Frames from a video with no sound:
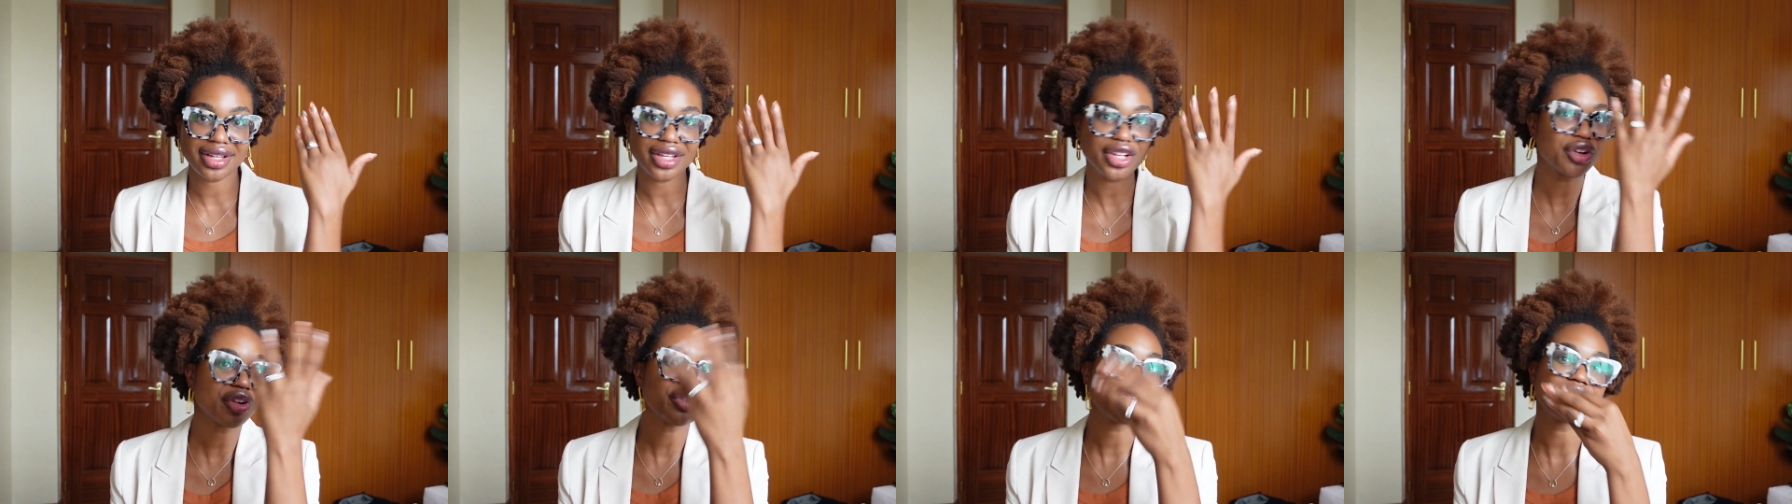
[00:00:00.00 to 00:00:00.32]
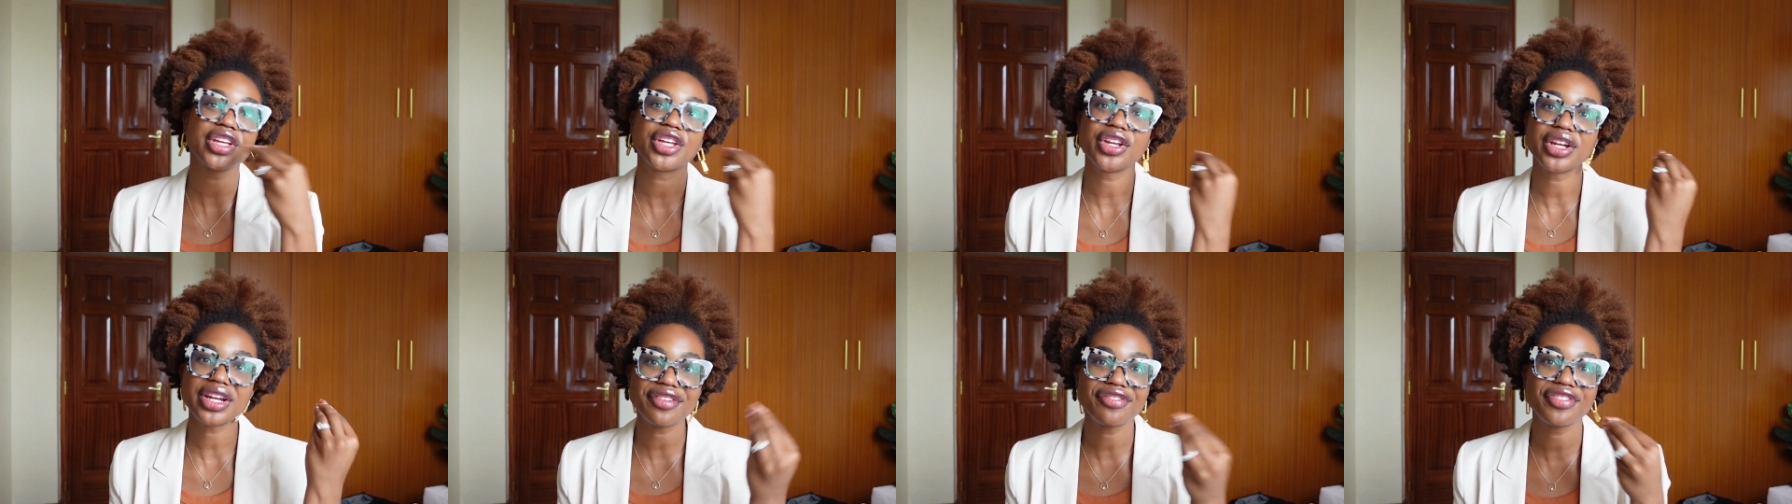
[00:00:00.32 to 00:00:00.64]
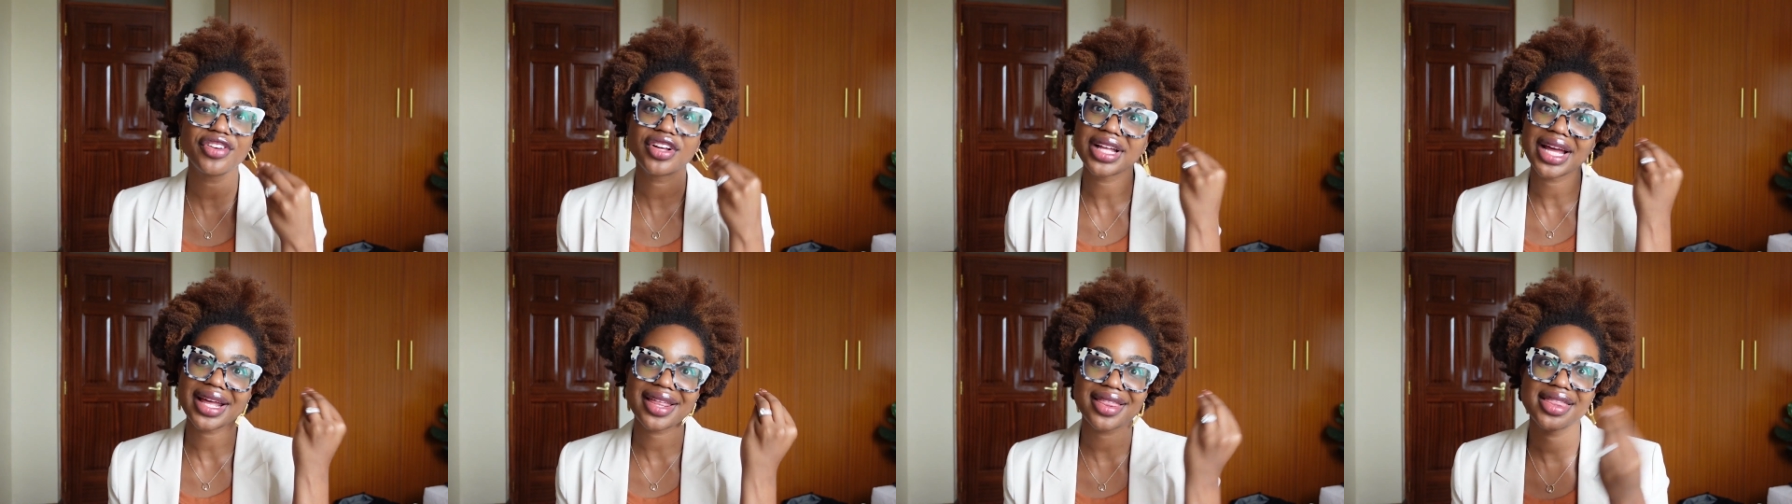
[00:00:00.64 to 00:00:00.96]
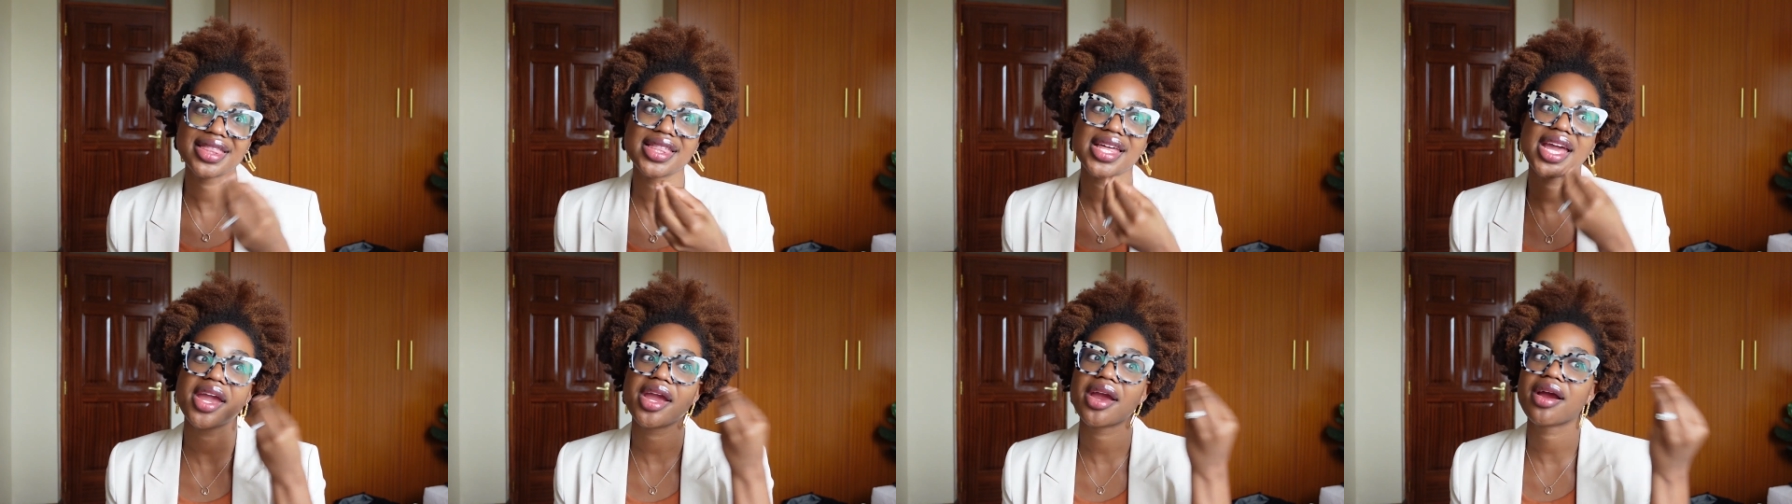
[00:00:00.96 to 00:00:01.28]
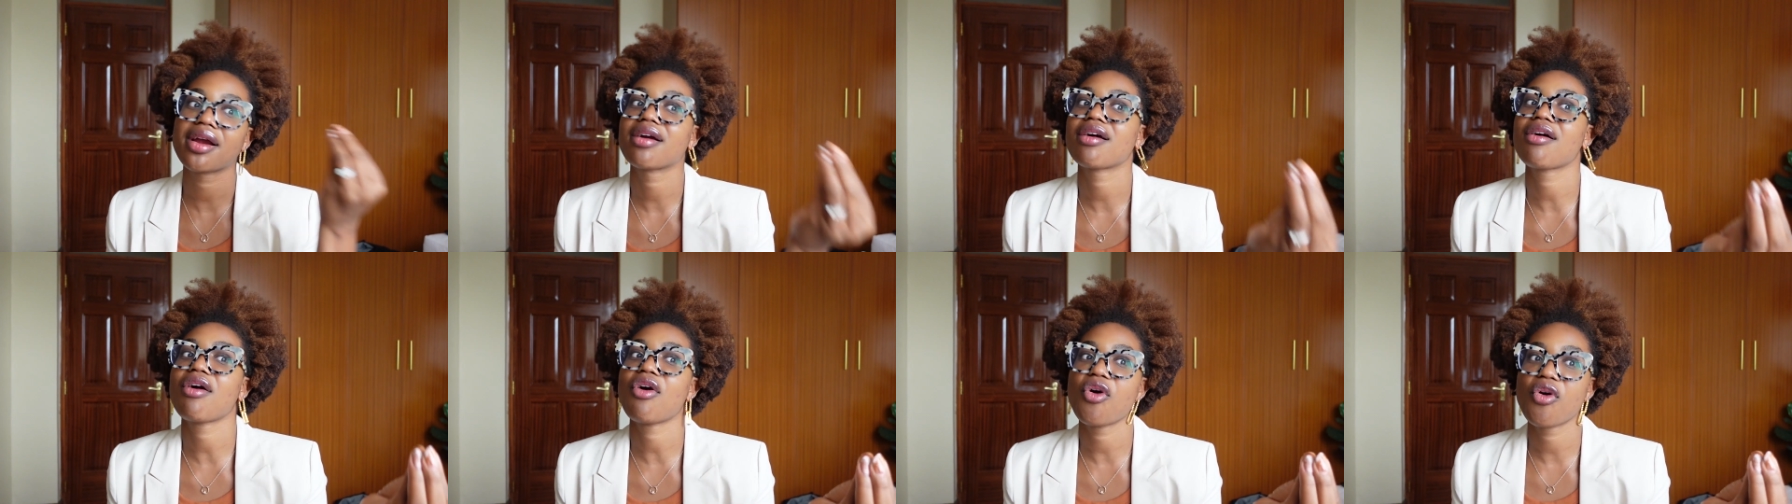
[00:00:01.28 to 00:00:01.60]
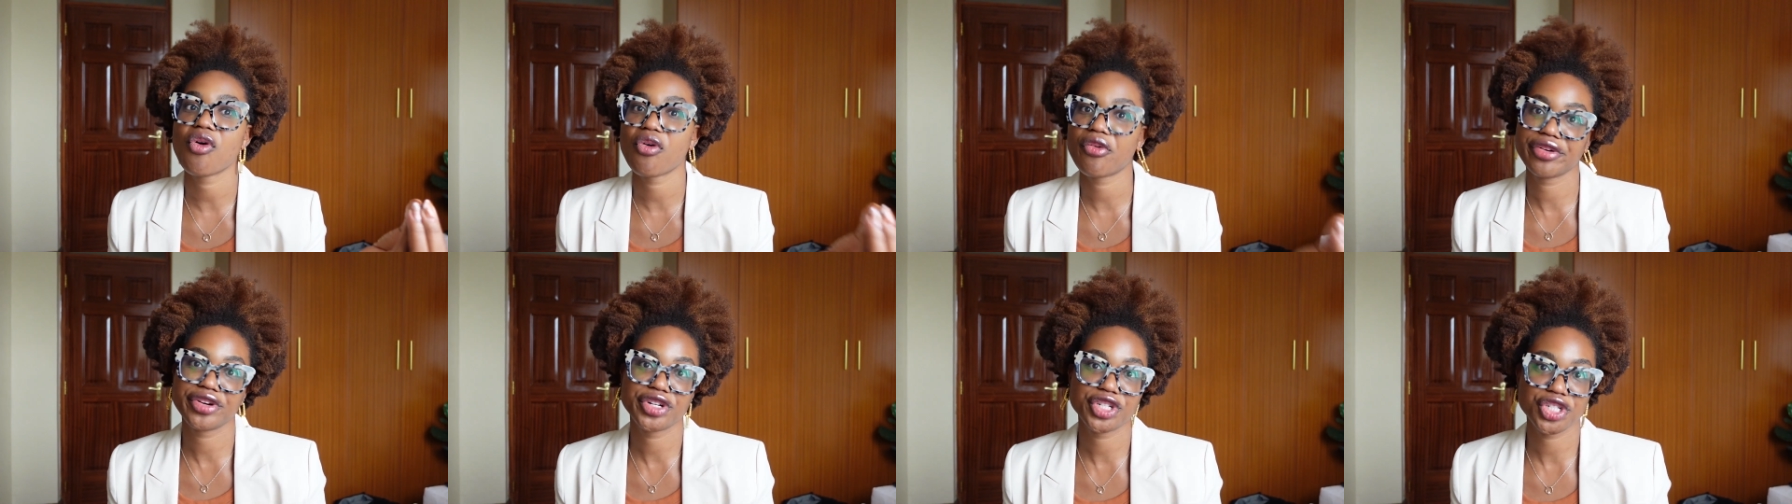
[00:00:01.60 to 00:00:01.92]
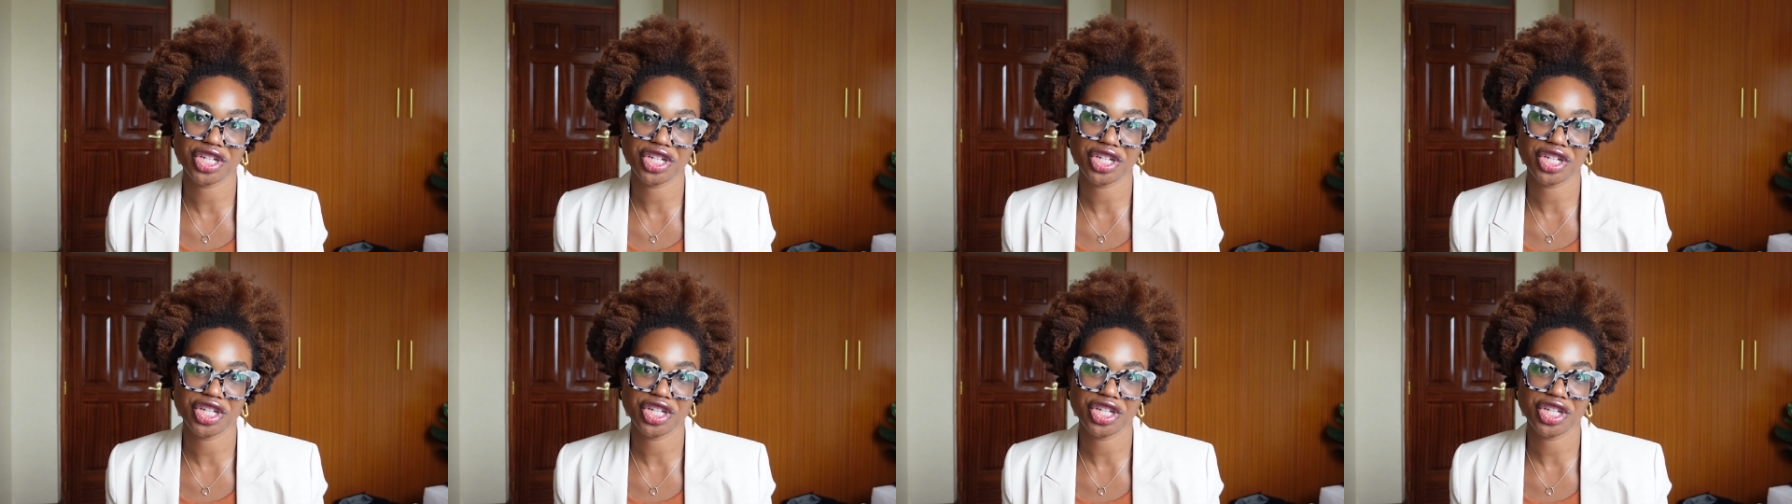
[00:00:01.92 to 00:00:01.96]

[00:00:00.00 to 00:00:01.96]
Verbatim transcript: you know, you didn't feel like their own